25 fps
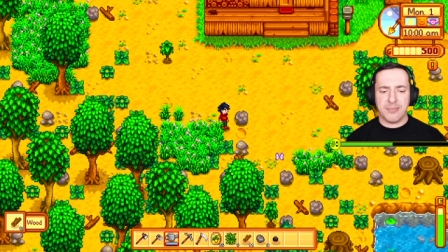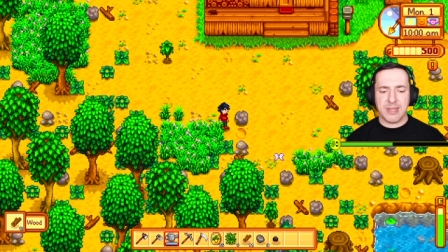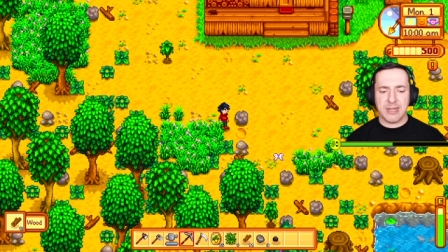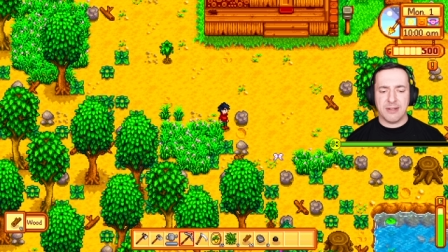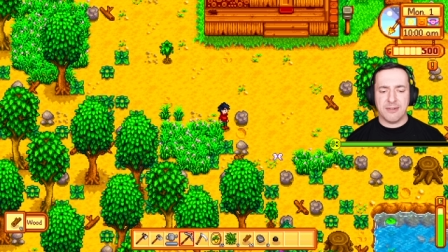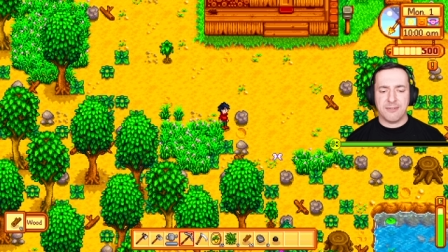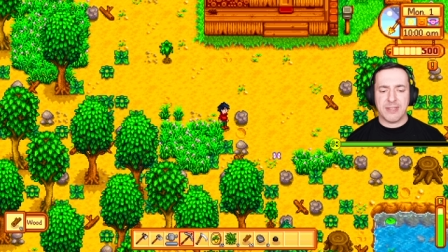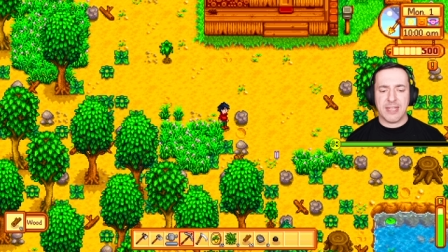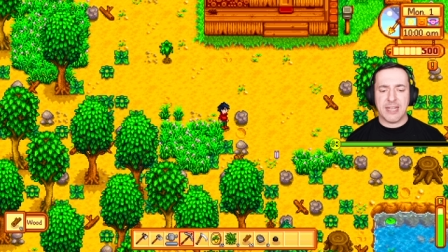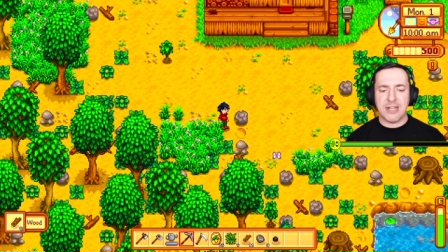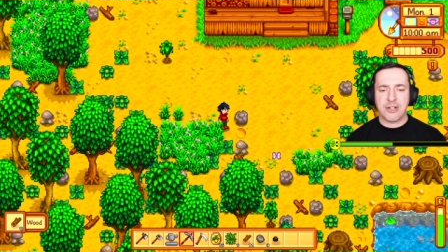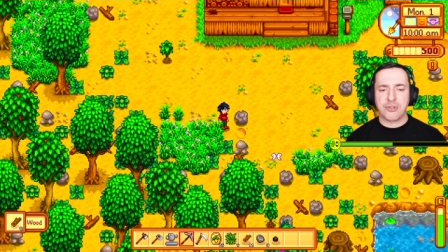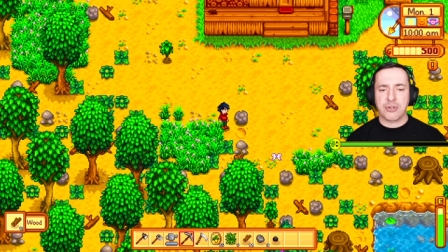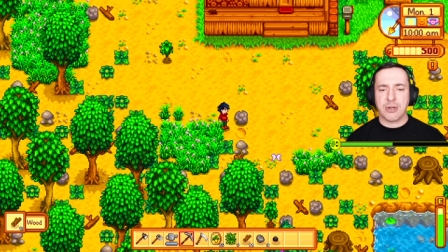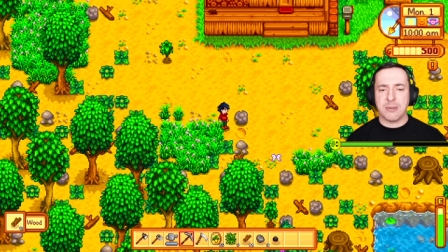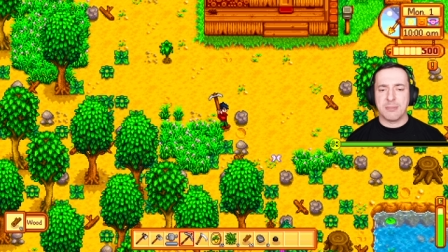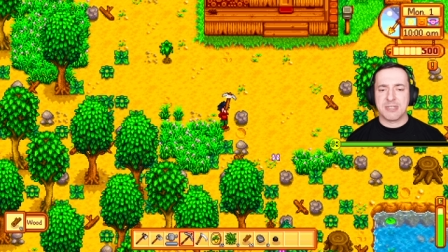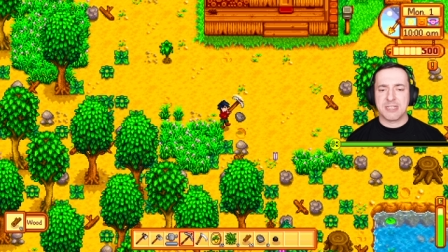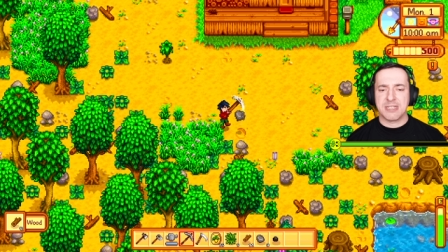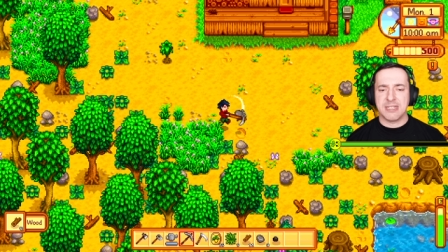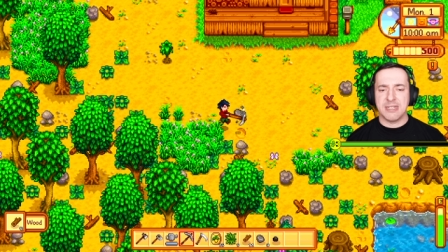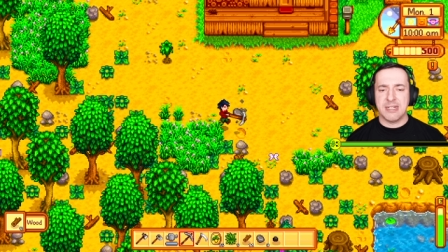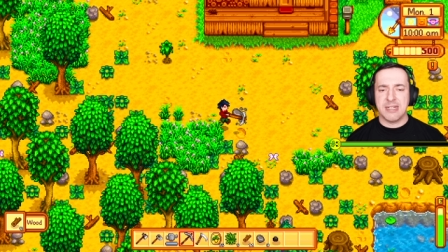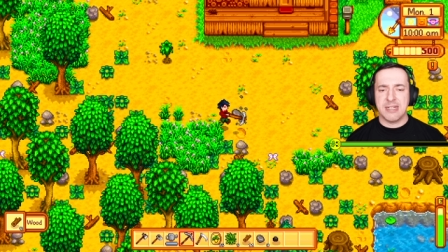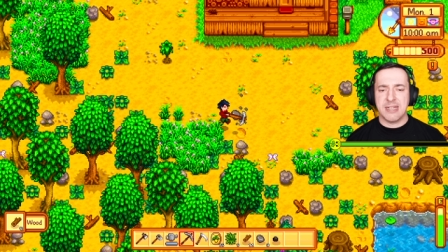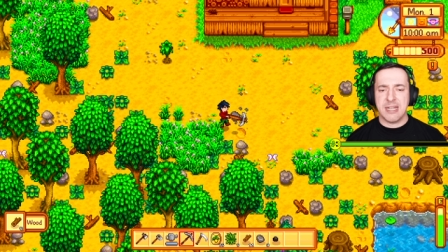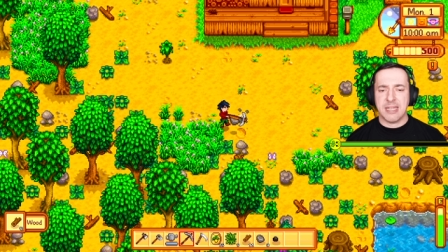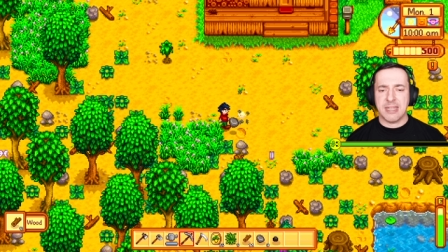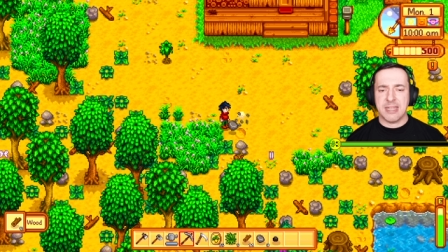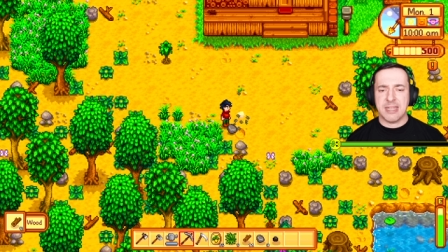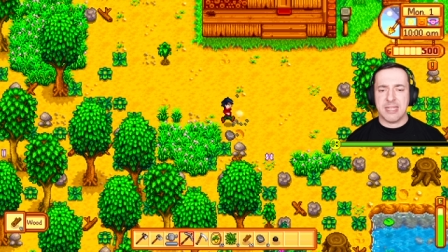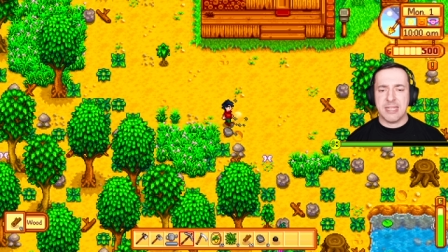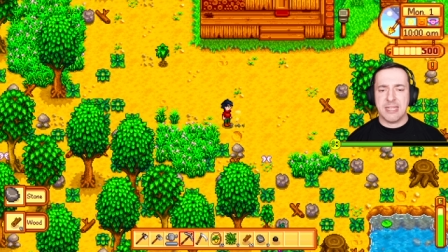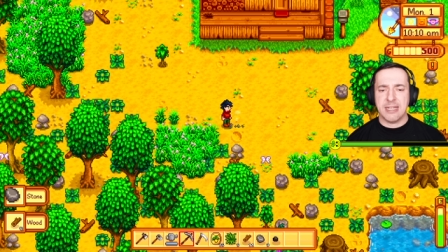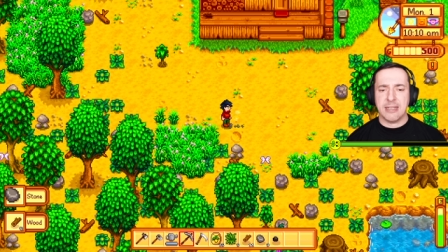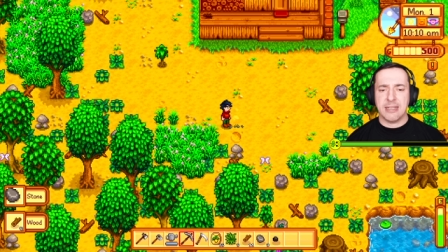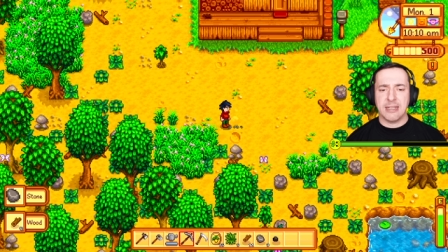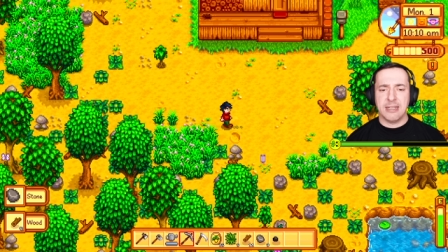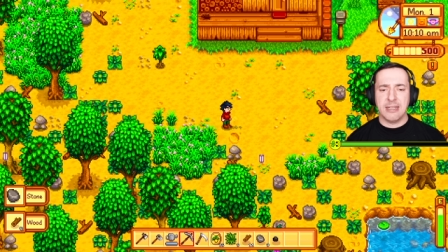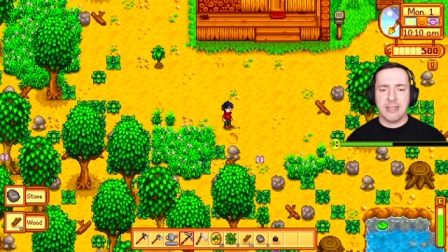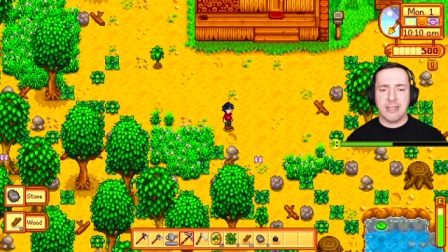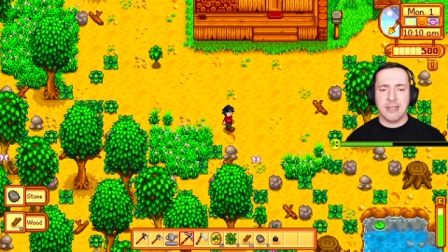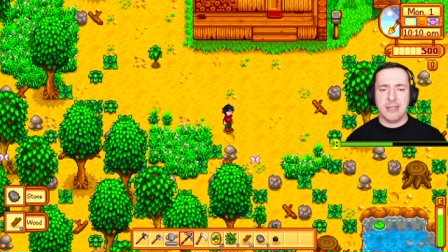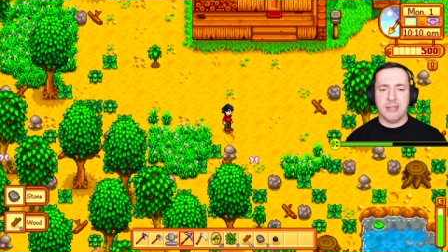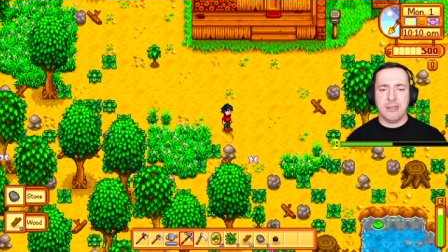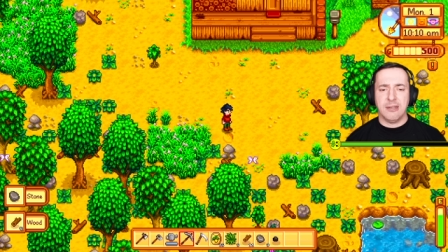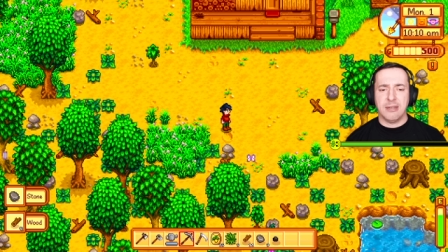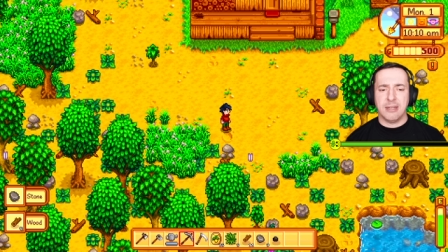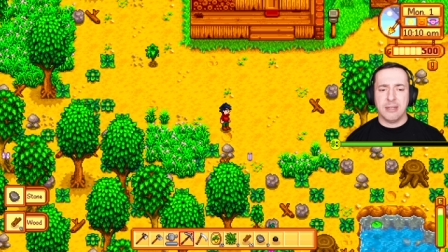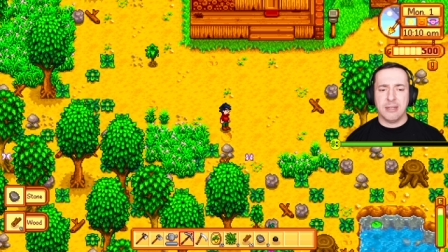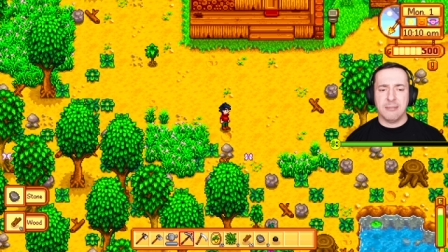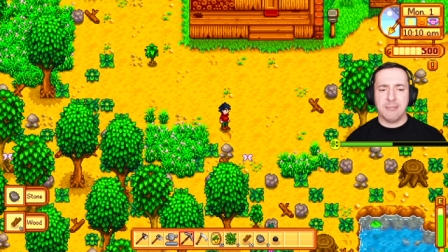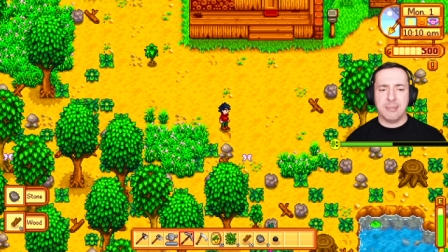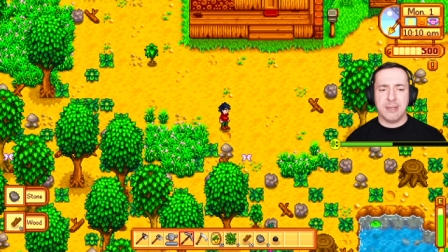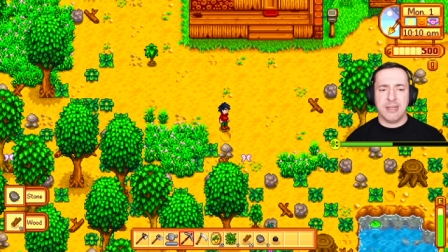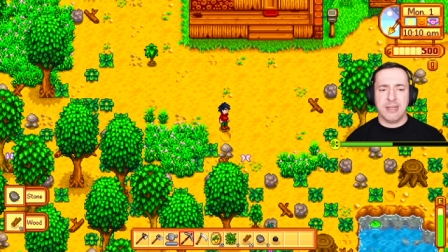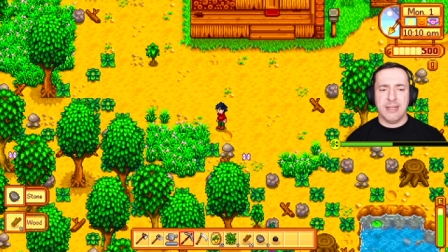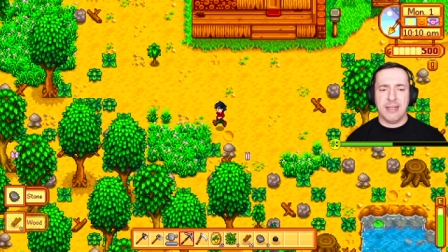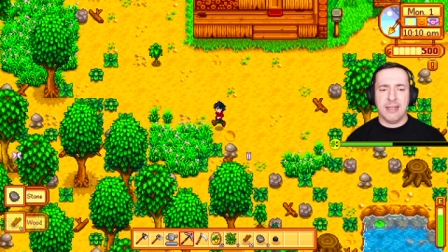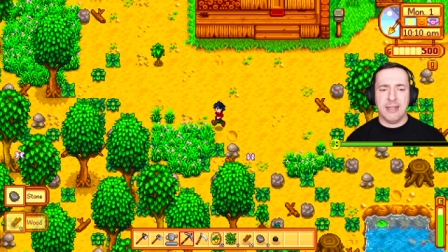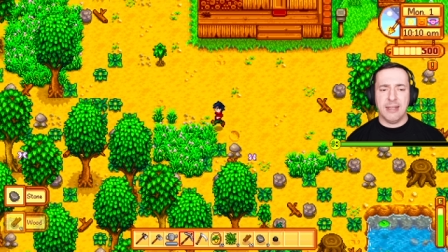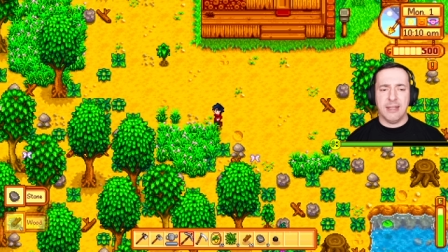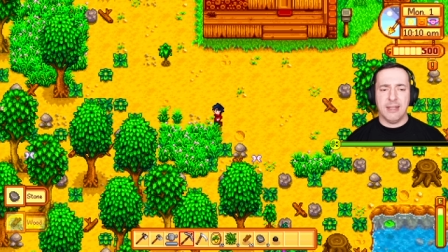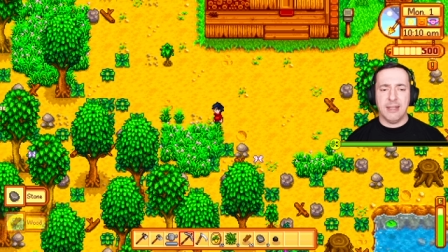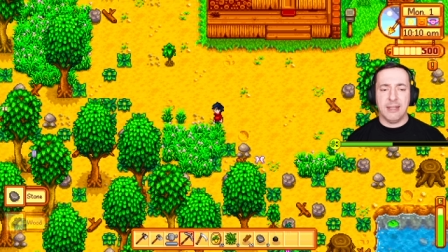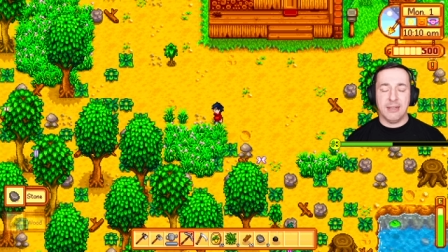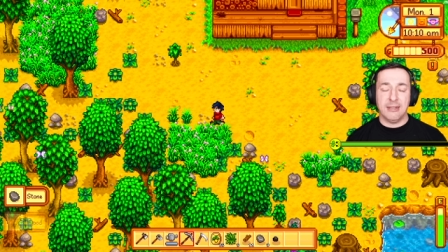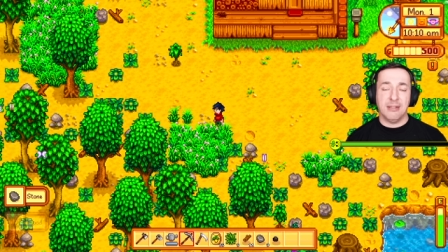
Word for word: And if that drops to nothing, you can be uh,